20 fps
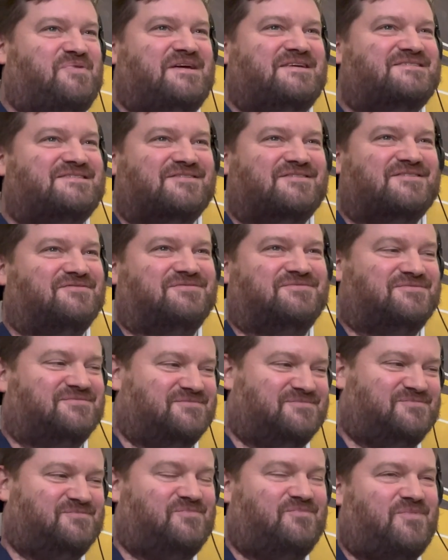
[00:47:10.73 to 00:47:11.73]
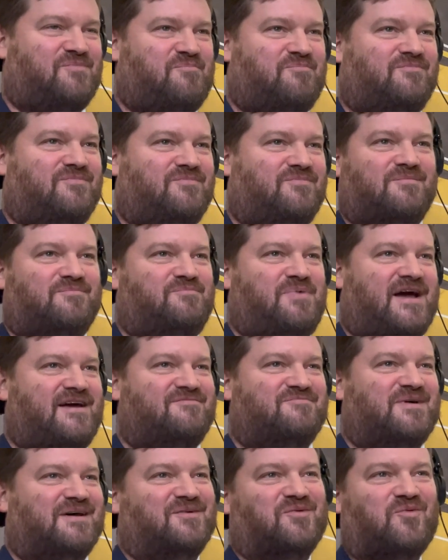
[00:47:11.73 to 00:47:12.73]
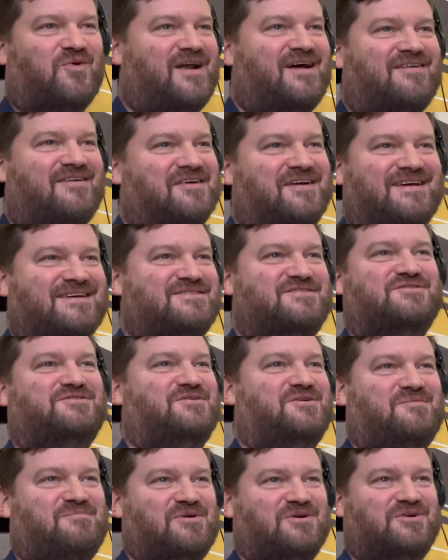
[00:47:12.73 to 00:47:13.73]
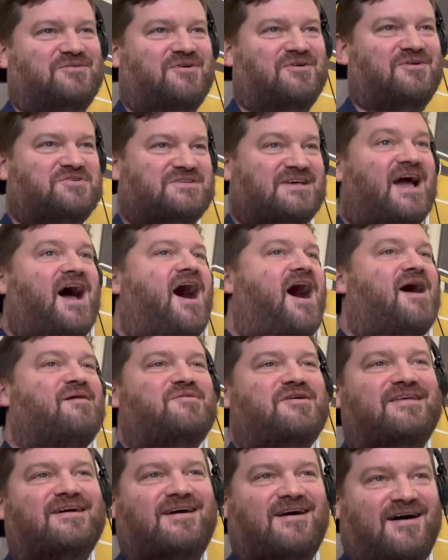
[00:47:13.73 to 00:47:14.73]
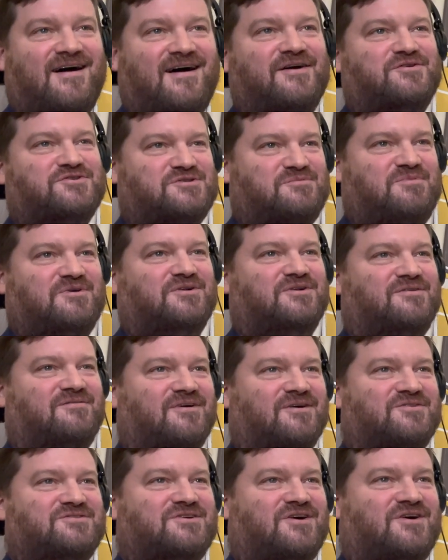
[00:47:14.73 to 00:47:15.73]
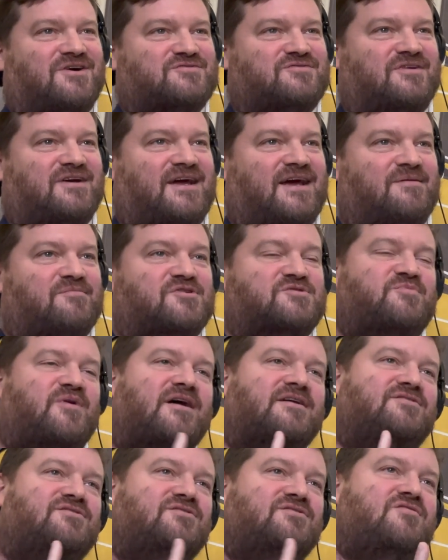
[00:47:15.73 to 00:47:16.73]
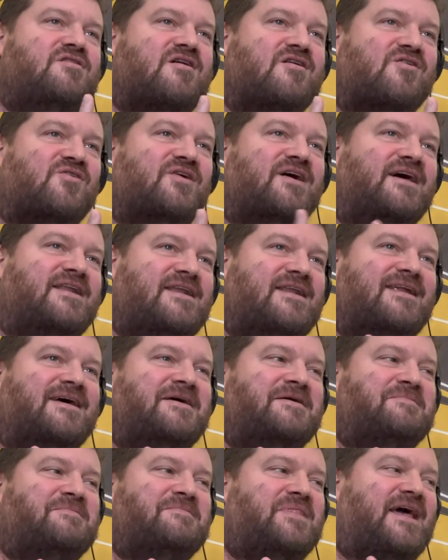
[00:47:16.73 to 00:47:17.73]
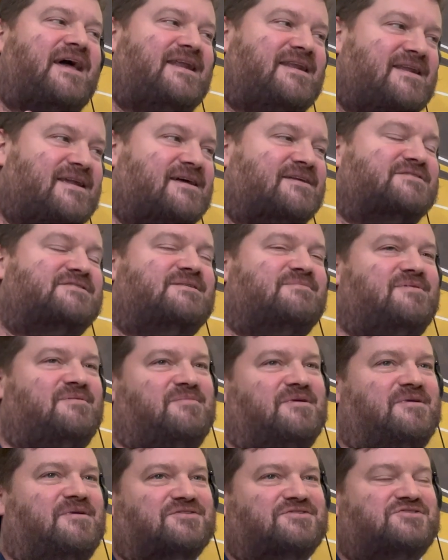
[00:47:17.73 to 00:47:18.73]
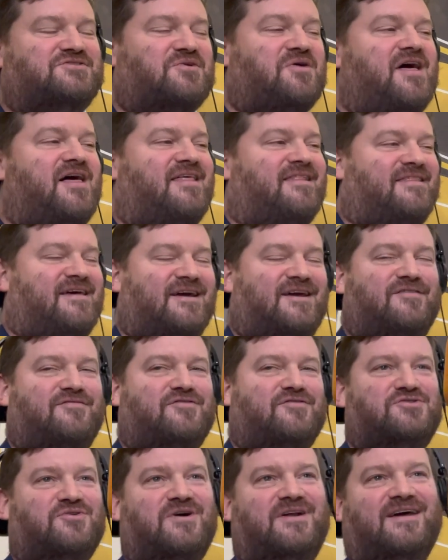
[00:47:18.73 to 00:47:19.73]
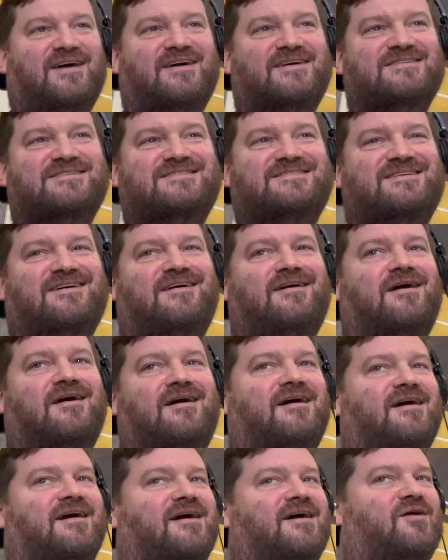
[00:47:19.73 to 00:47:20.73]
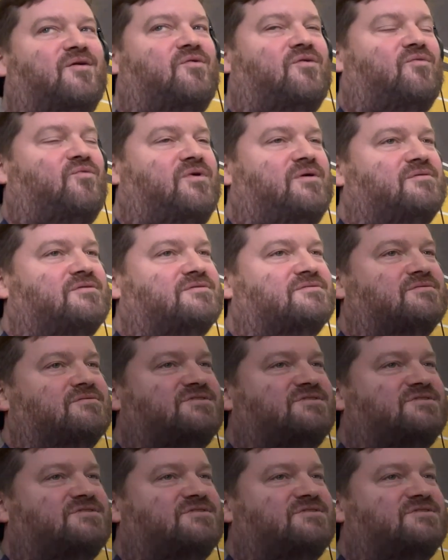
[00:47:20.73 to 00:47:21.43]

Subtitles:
piece of pavement, whatever it is you do to build a road. You see, I'm not the guy who should build the road to Oxford or Cambridge, but I do know it needs to be built. So thank you for joining us. We will